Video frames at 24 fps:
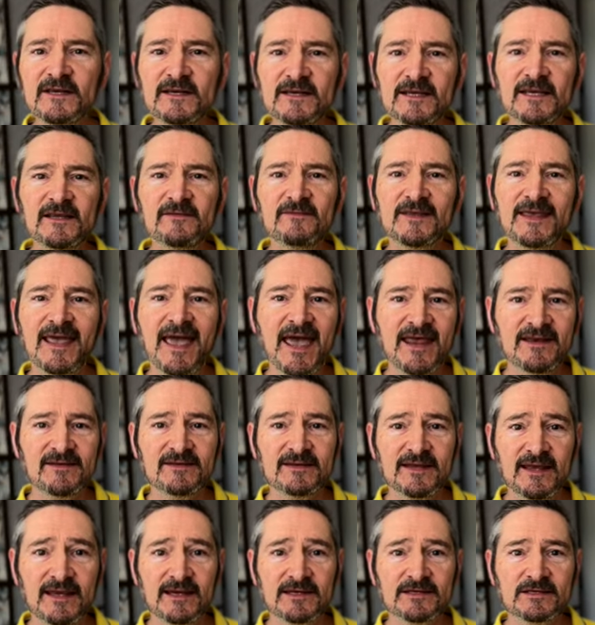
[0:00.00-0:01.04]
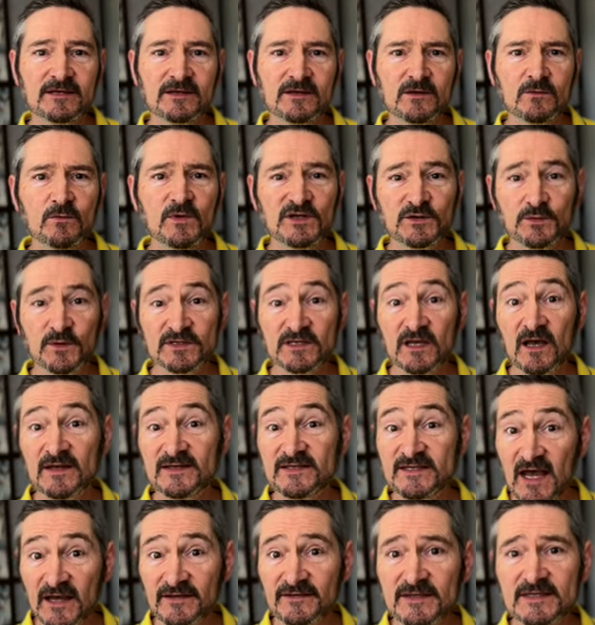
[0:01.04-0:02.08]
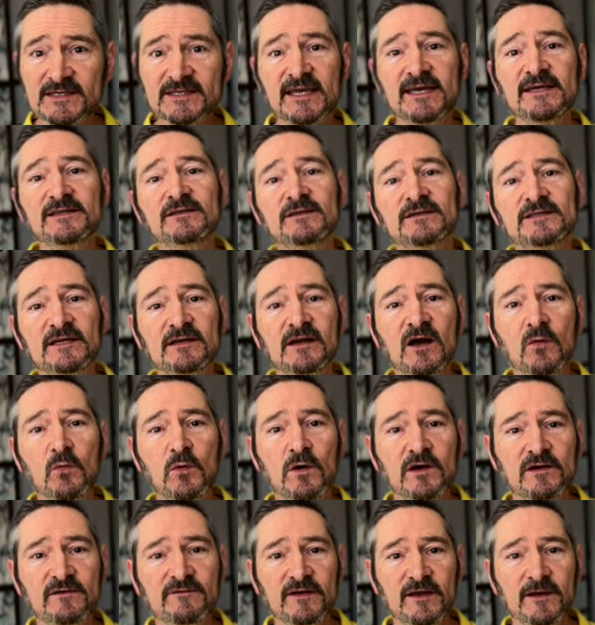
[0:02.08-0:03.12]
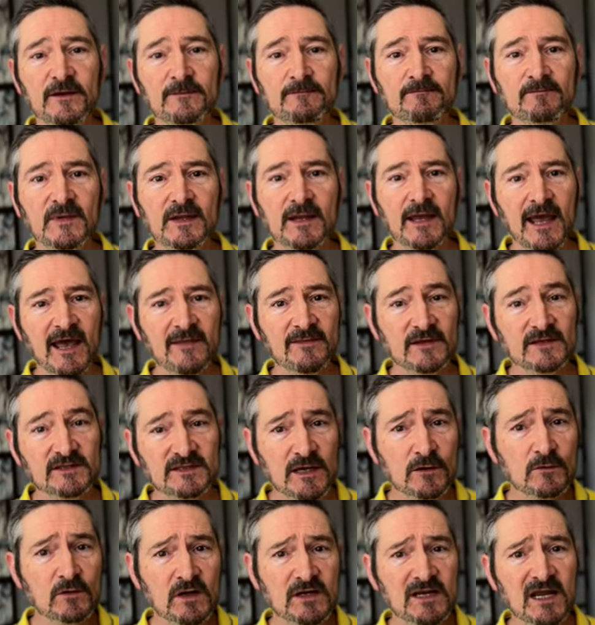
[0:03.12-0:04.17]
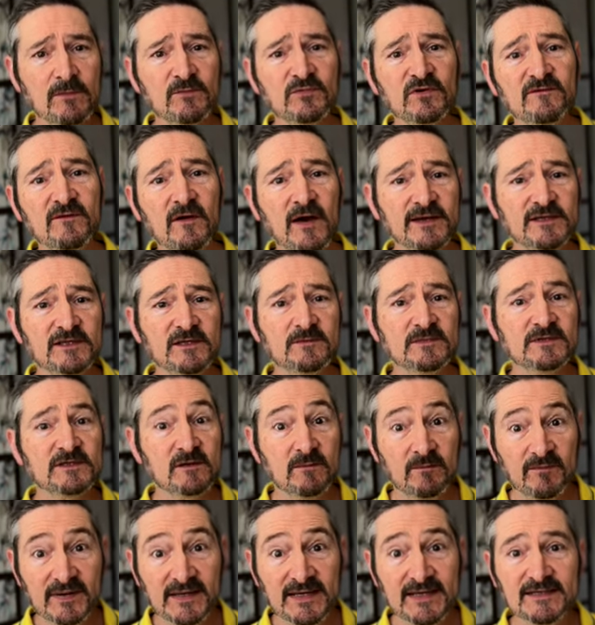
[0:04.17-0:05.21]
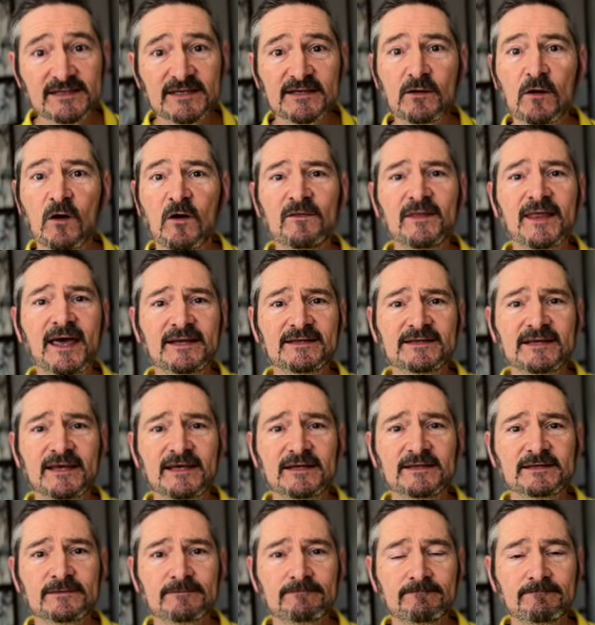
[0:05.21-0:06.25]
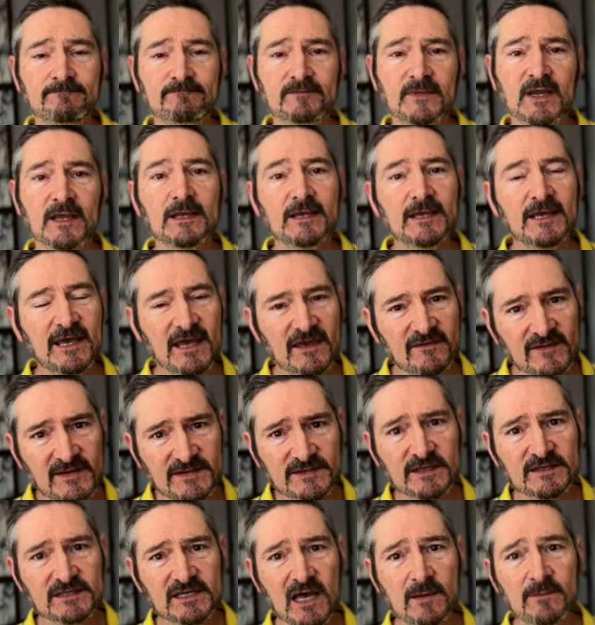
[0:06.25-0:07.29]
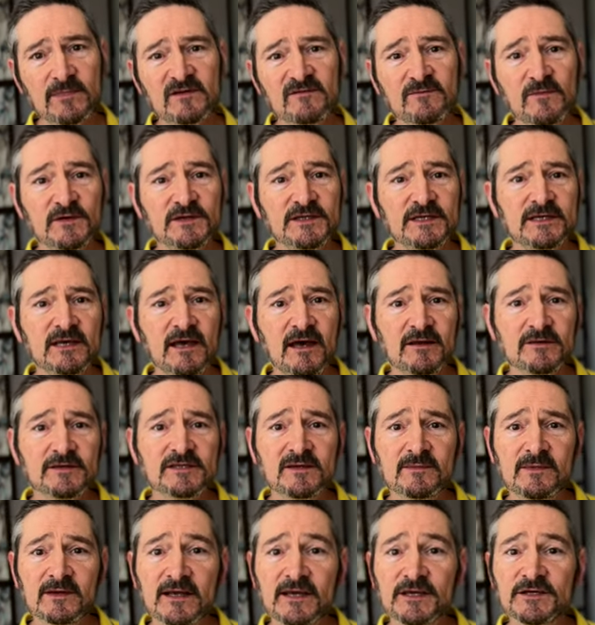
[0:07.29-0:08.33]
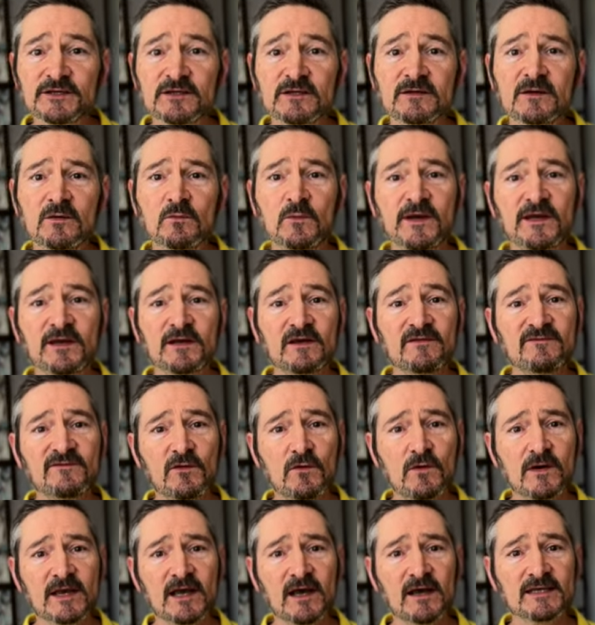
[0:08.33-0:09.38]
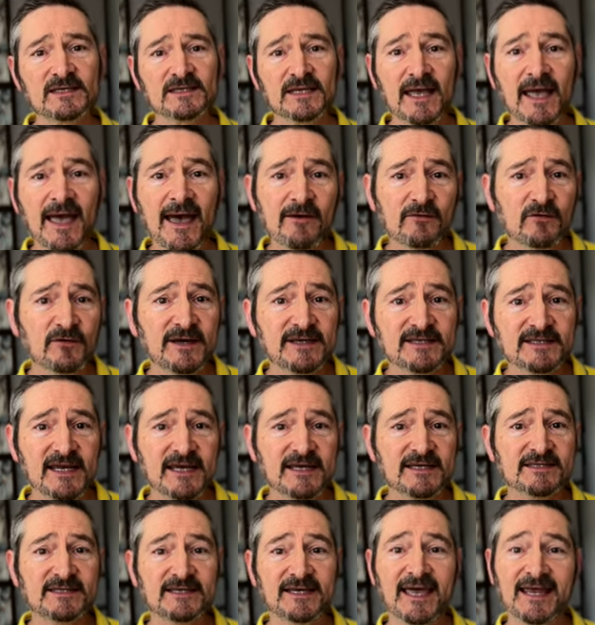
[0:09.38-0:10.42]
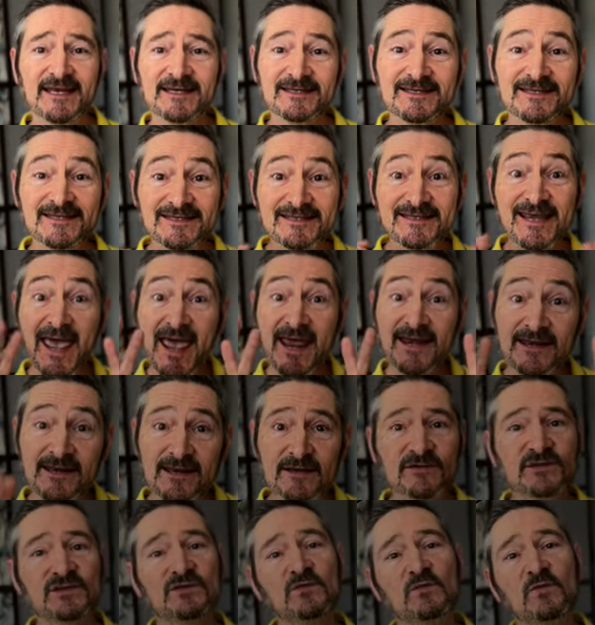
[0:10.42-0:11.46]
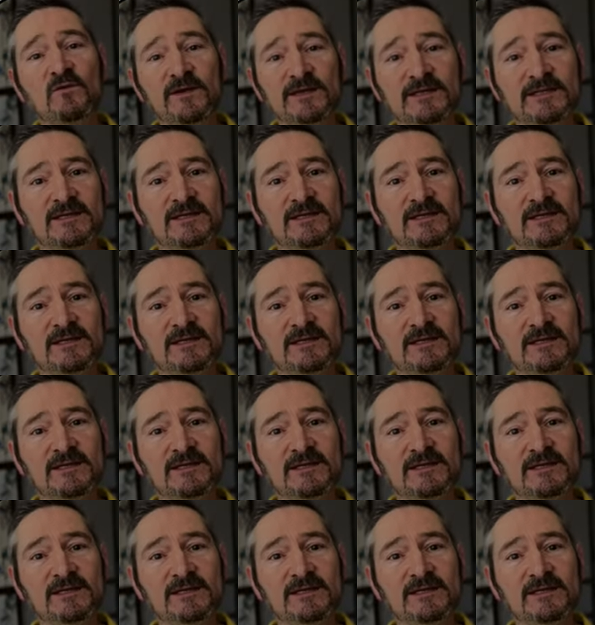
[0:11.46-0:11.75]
need the end date, which was our done status in our workflow, and the total number of items completed on that date. In this example of Monte Carlo simulation, we're going to forecast how long it takes to get 10 stories